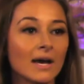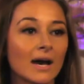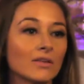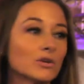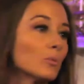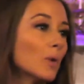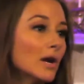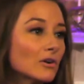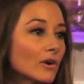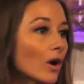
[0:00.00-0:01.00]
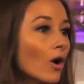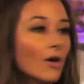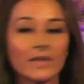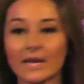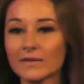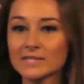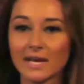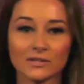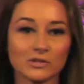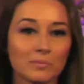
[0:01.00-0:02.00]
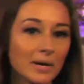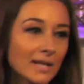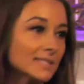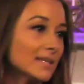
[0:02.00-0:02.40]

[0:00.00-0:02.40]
And then you're wondering all the ifs, ands, or buts.